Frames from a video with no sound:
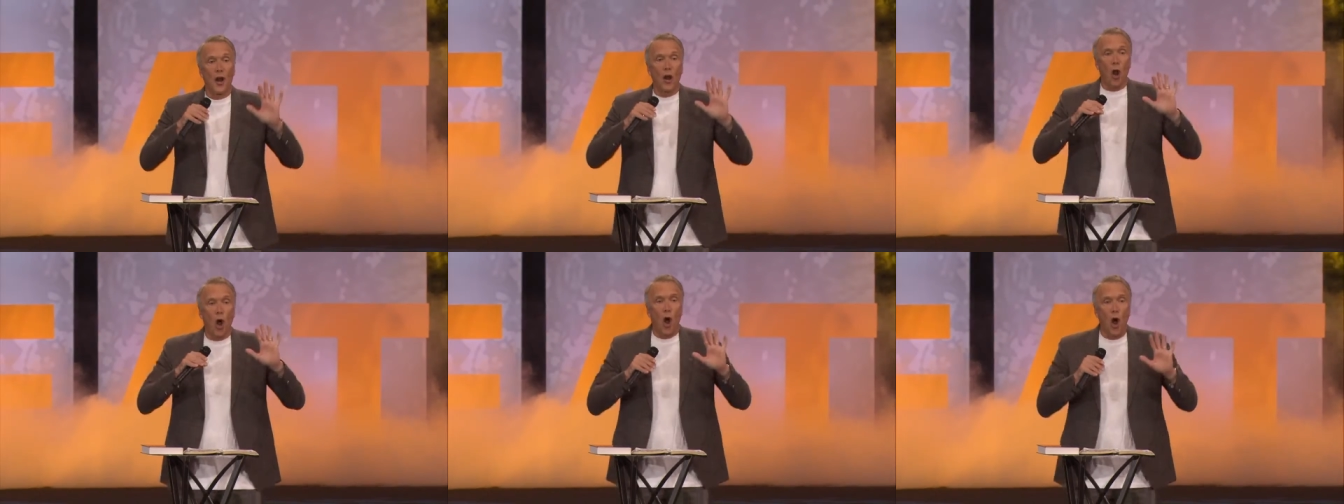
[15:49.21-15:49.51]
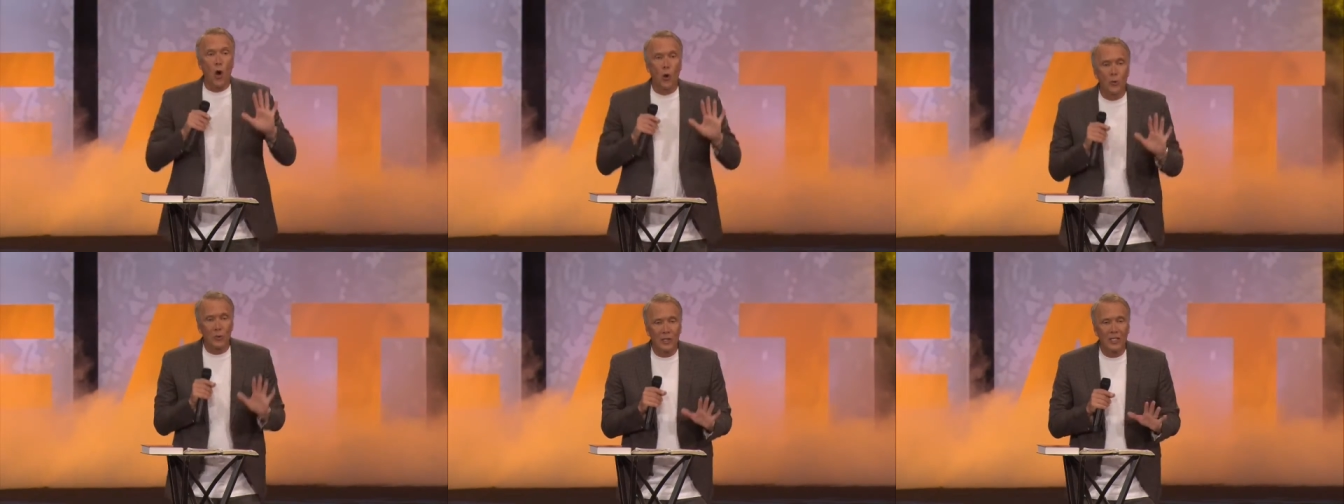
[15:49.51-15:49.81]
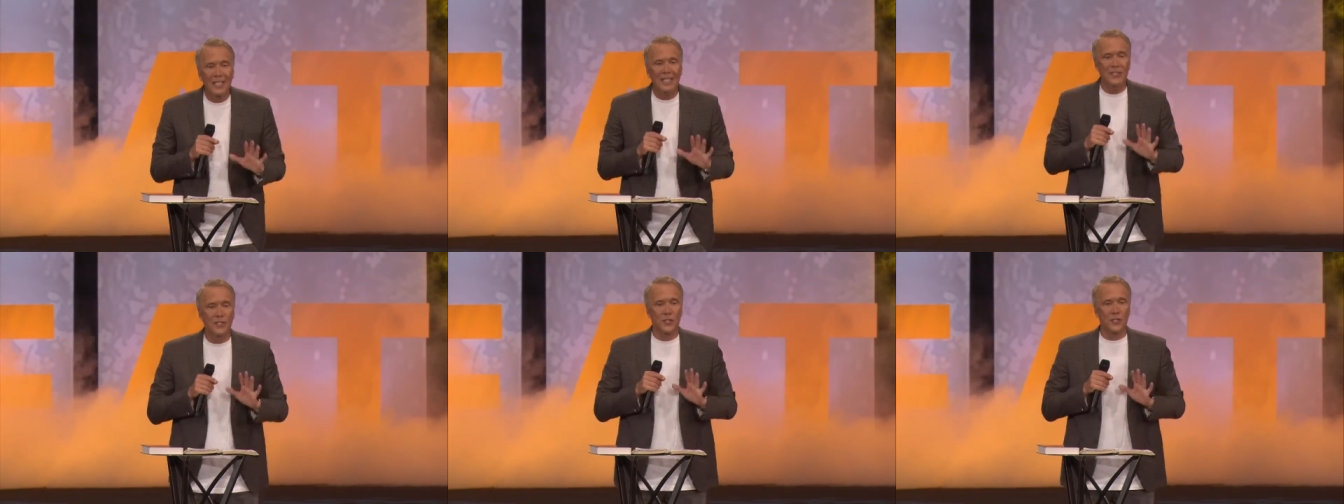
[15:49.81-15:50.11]
our
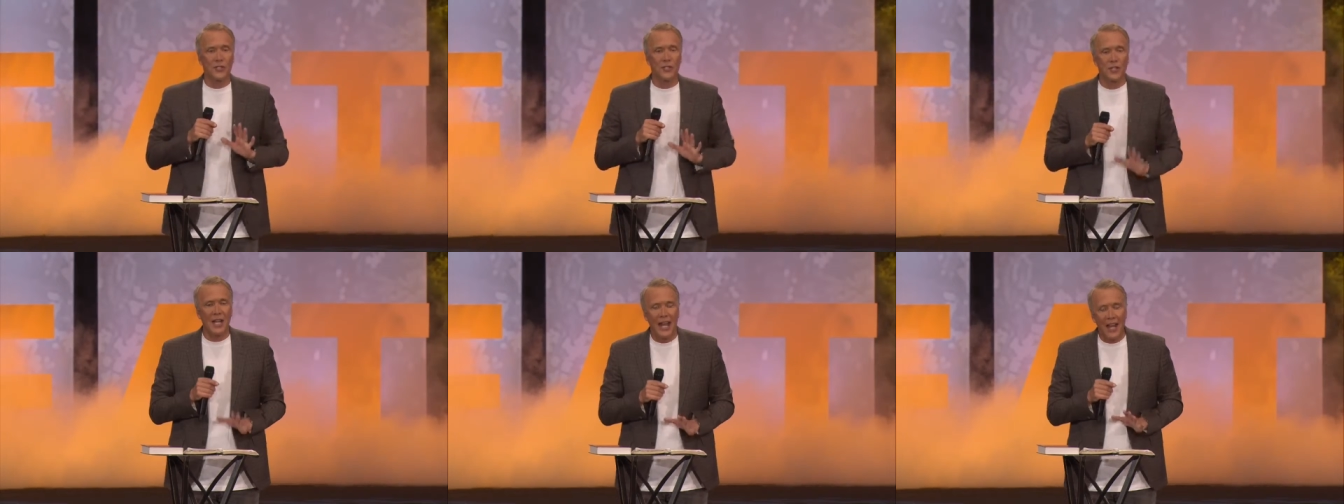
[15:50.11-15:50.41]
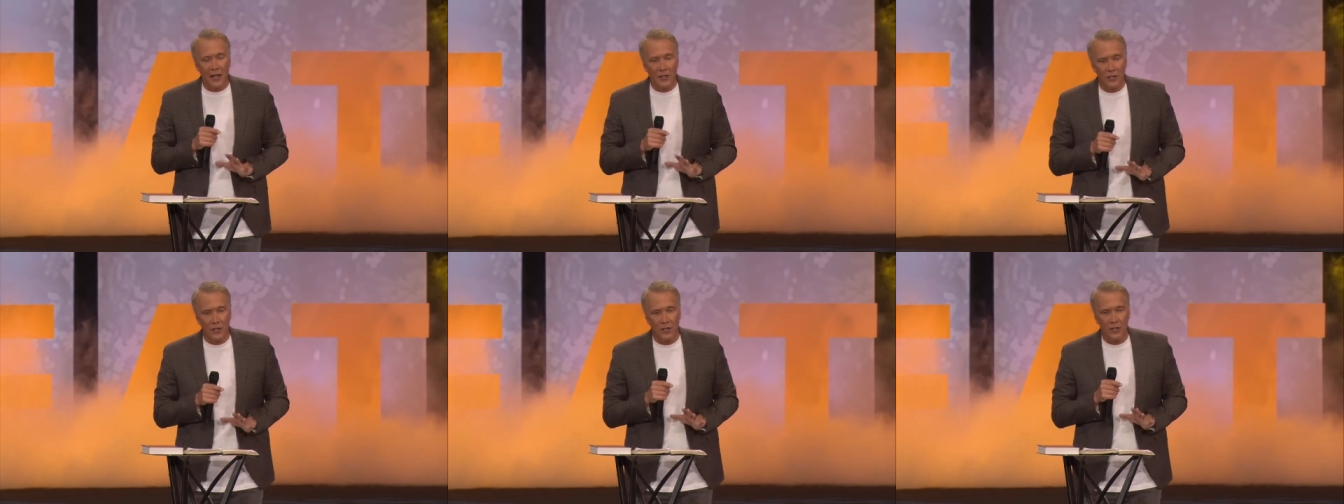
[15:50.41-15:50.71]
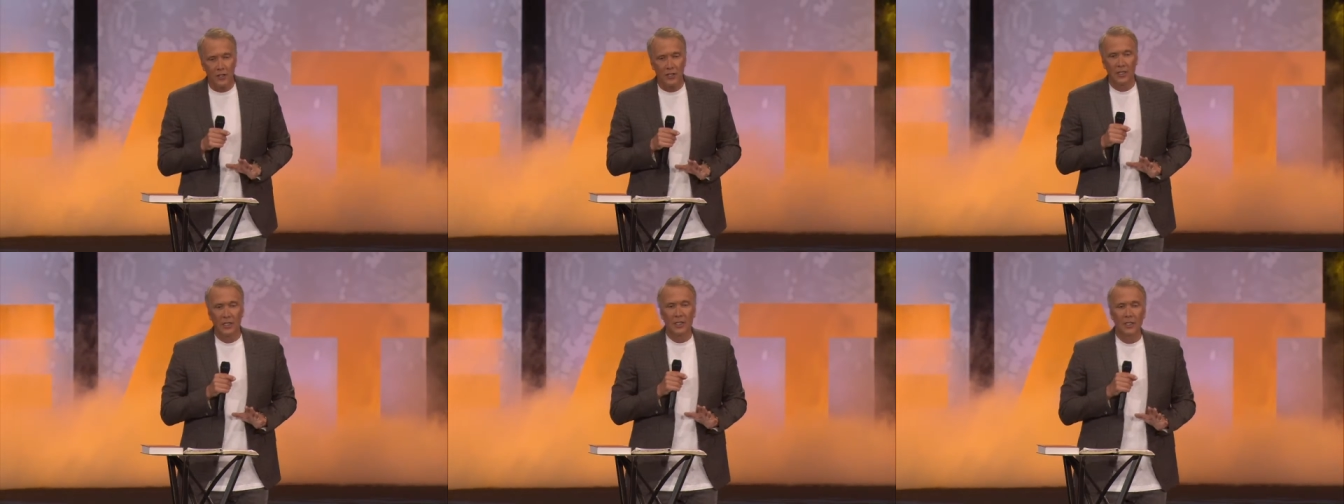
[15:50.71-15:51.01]
only
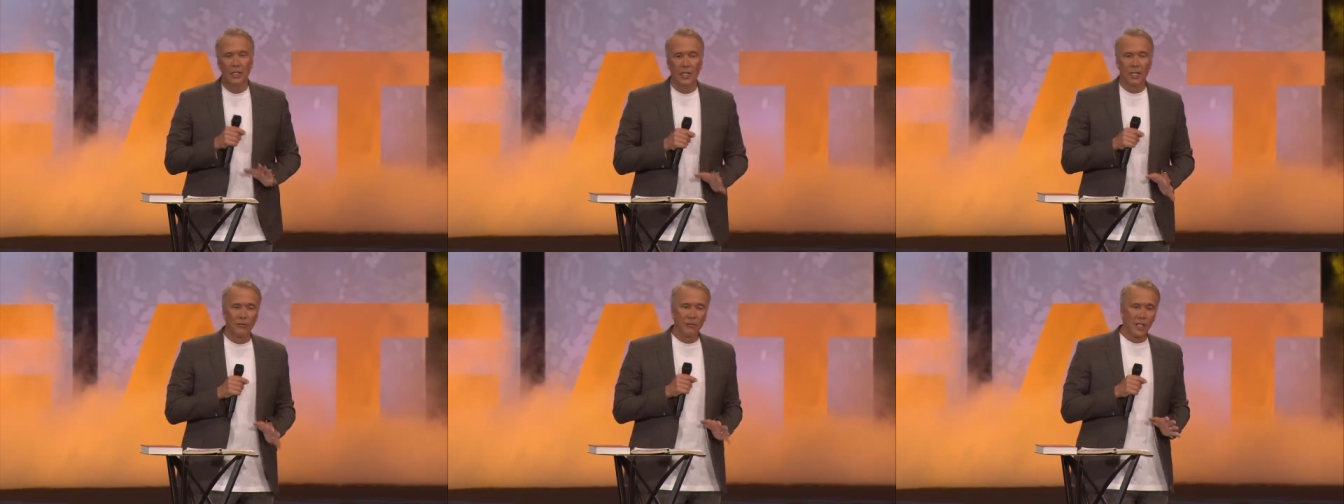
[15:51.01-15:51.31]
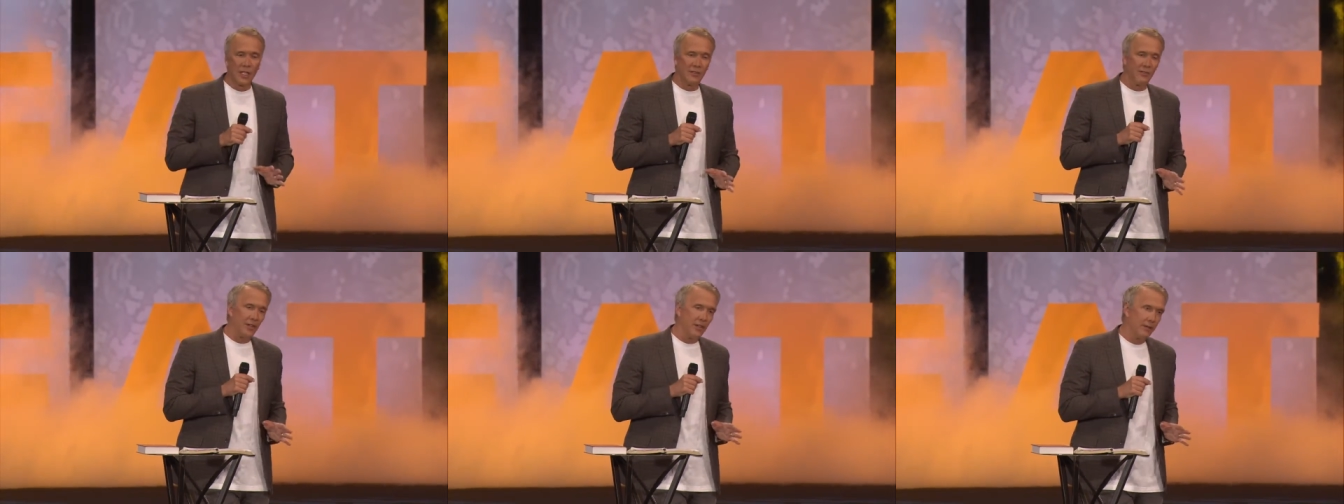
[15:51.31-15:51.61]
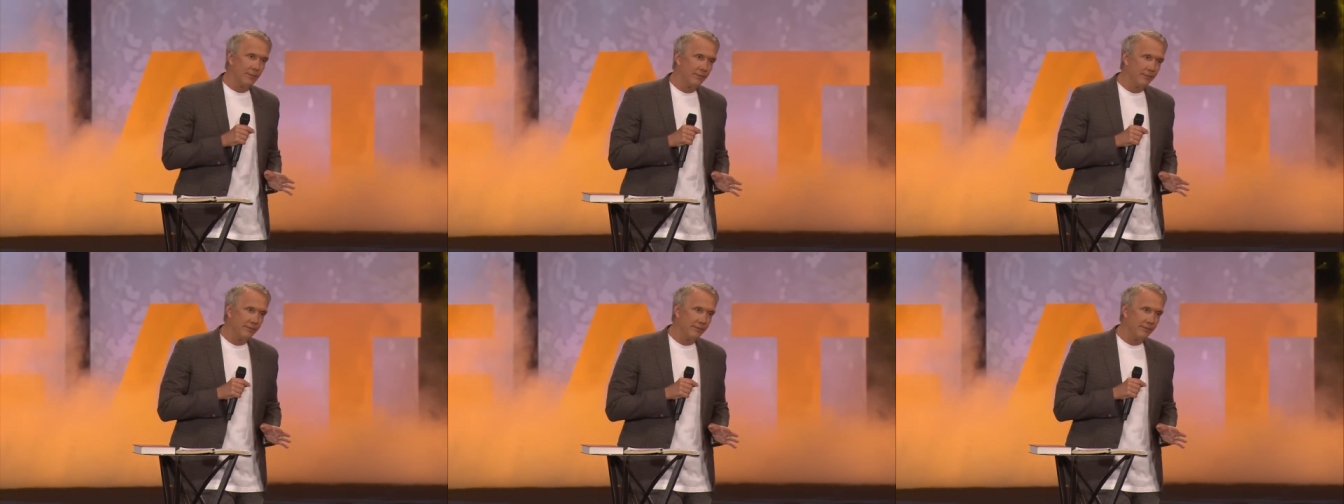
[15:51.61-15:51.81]
standard of living.